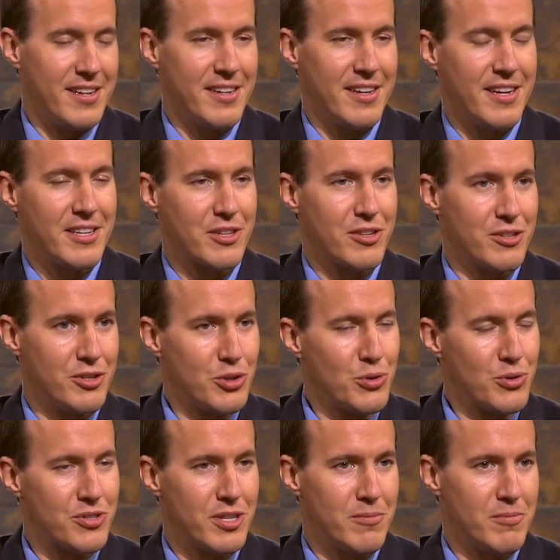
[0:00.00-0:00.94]
I, I could
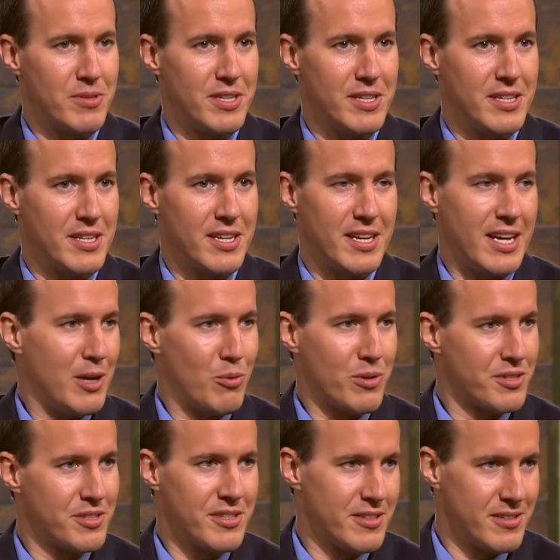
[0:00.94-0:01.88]
do something, I
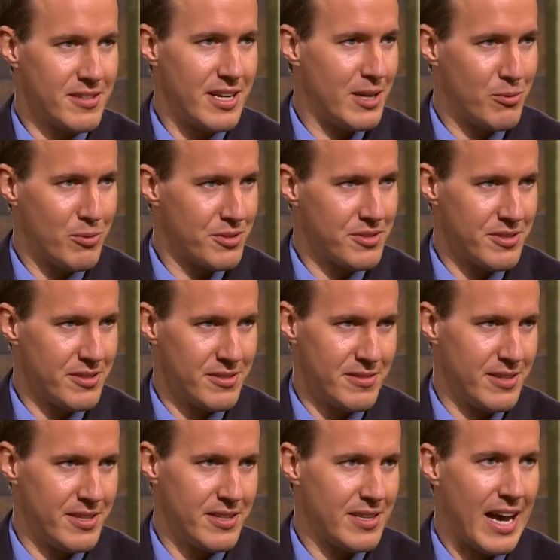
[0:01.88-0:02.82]
wasn't, I
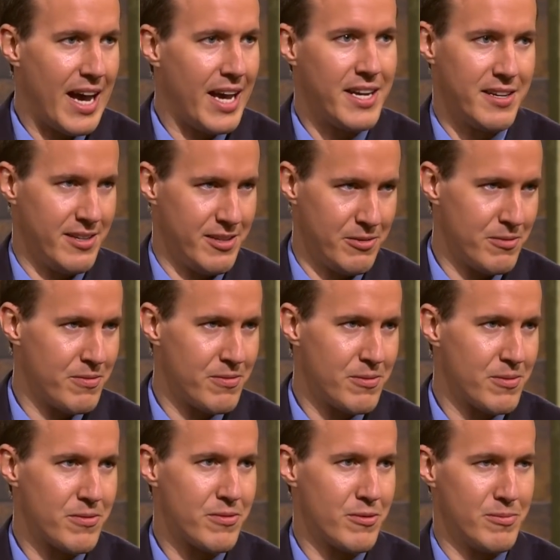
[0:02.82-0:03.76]
wasn't like hiding no
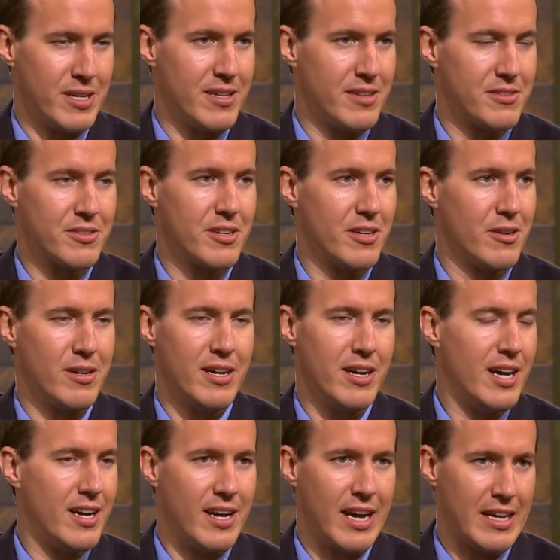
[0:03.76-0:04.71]
longer from inhibited. That. So
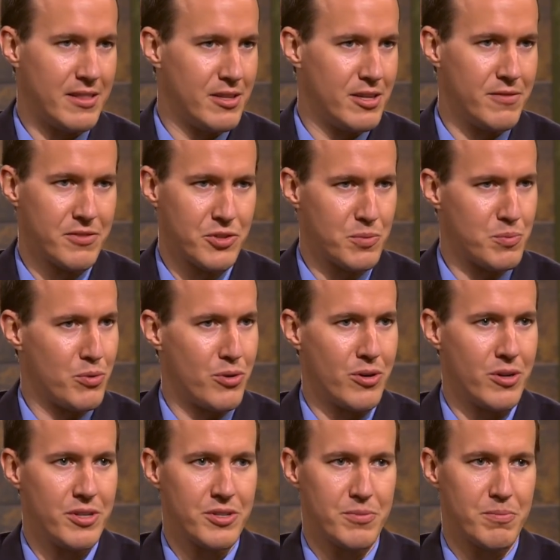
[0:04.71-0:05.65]
I, I loved
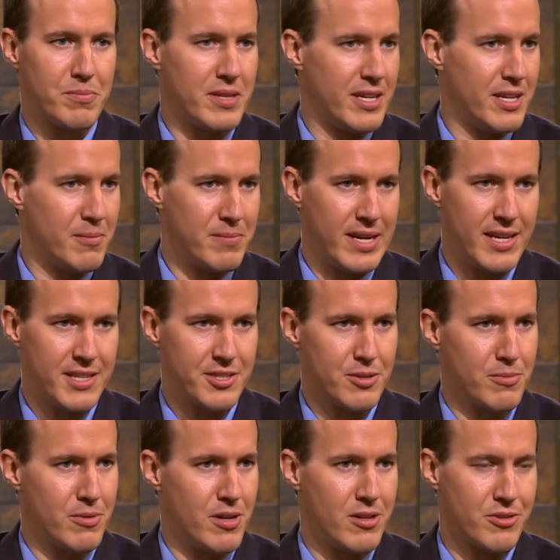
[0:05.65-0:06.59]
sports, playing
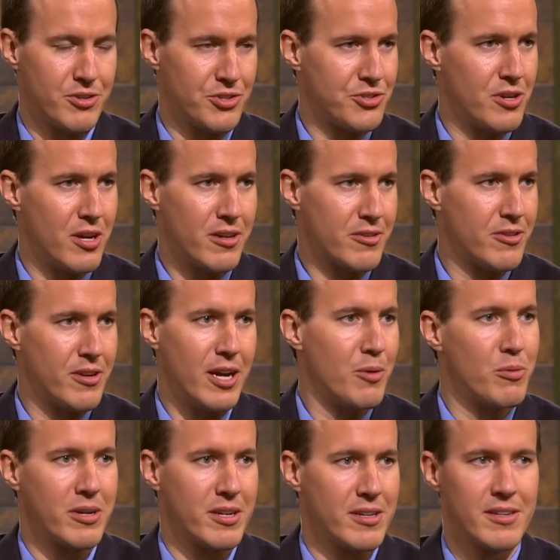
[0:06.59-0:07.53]
basketball or soccer. I
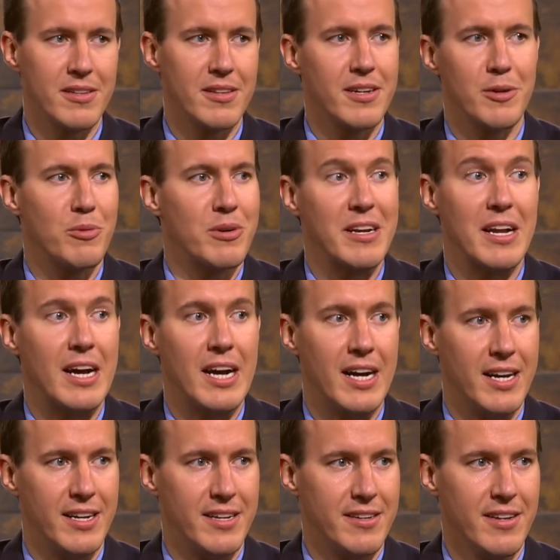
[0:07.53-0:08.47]
wouldn't, I wouldn't
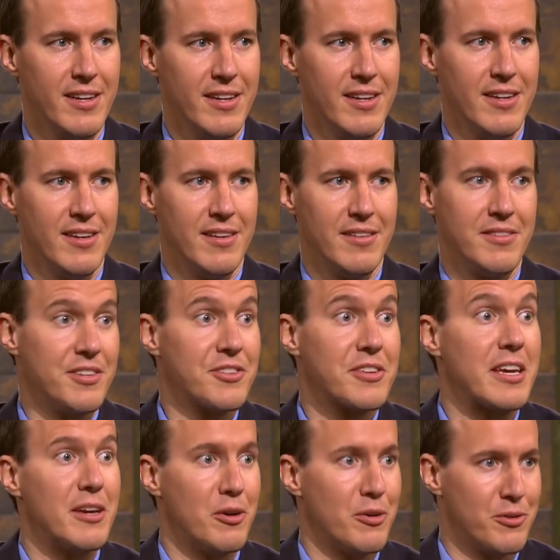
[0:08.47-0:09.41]
hide the
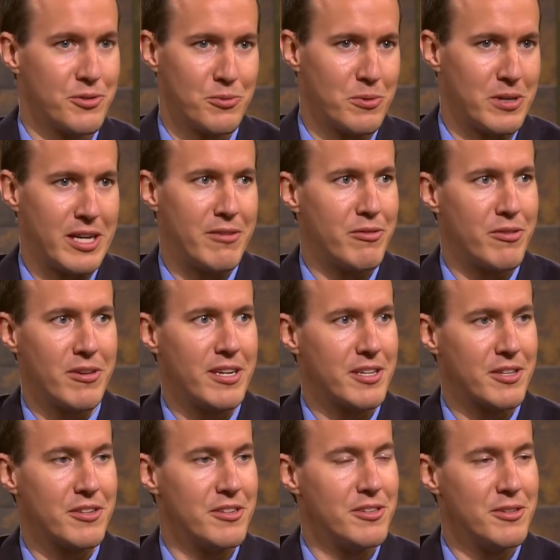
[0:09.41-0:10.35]
skills, whatever I
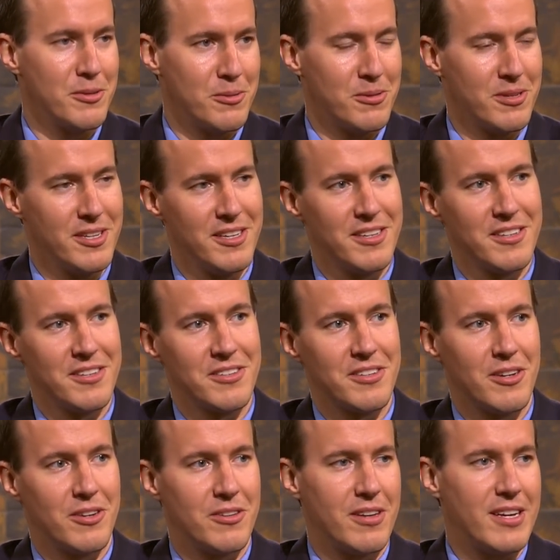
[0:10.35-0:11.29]
could do. Right.
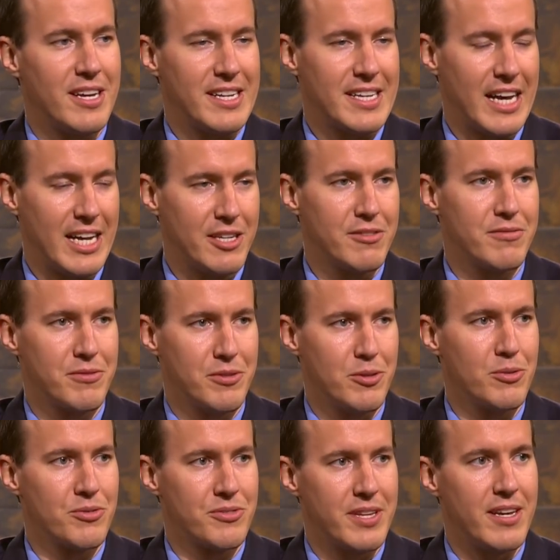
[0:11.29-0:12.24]
So I kind of
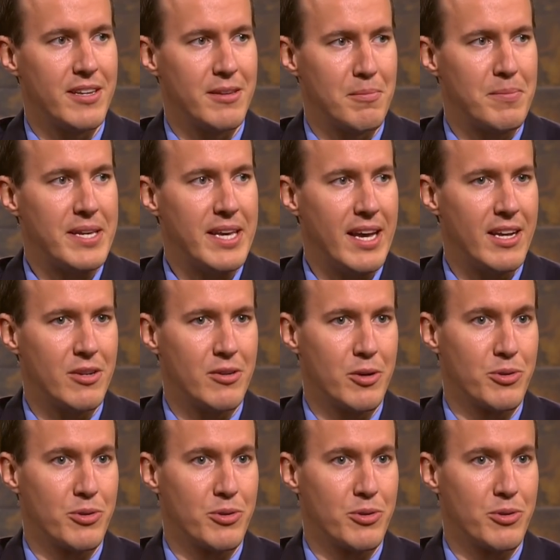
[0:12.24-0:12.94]
used that in piano.